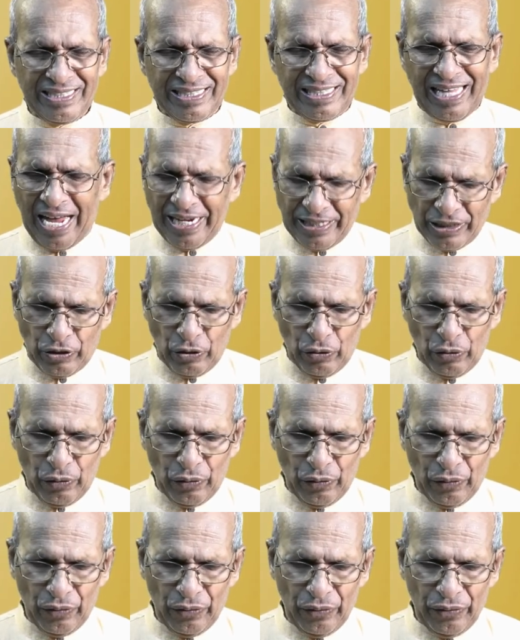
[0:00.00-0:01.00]
Thank
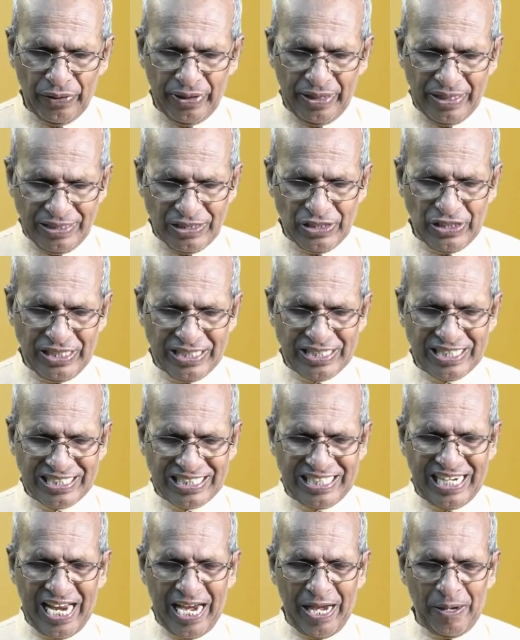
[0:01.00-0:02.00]
you in
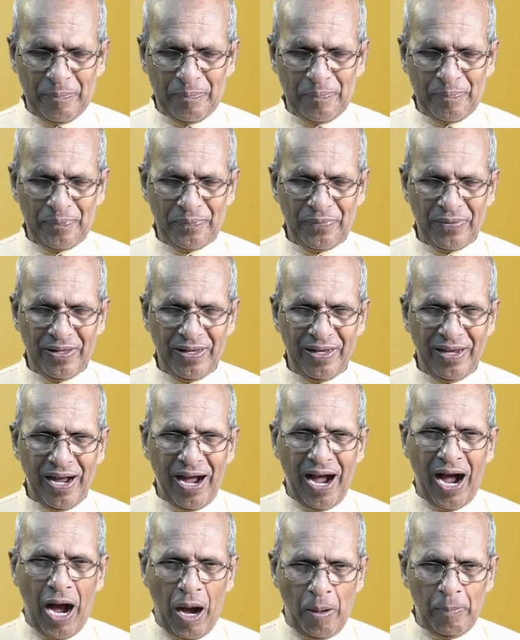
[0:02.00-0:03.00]
Jesus' name.
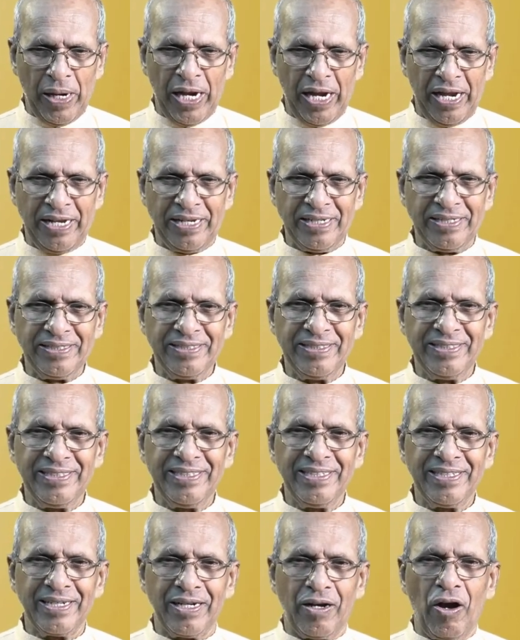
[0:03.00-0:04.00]
Amen.
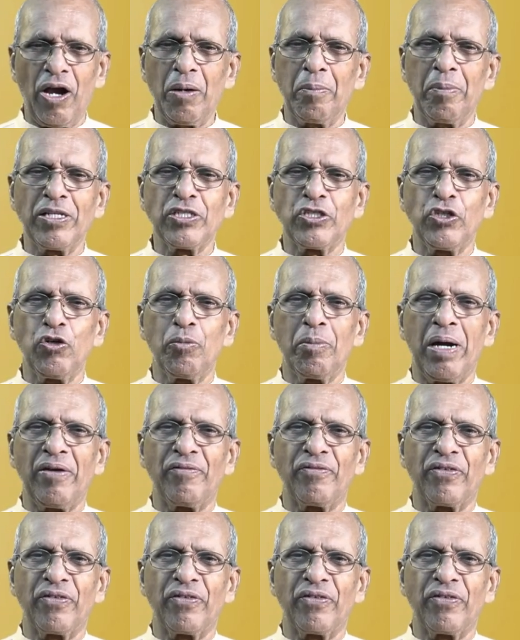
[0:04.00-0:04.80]
God bless you, my